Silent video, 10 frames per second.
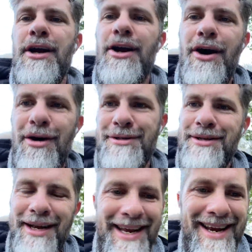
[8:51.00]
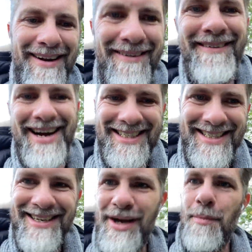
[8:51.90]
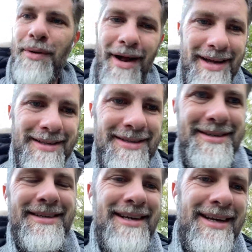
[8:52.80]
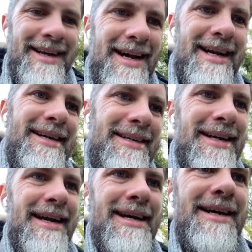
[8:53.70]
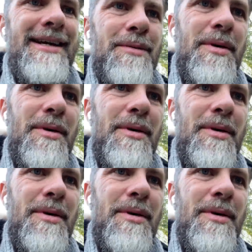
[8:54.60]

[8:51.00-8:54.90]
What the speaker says: costly risk, compliance. And you'd be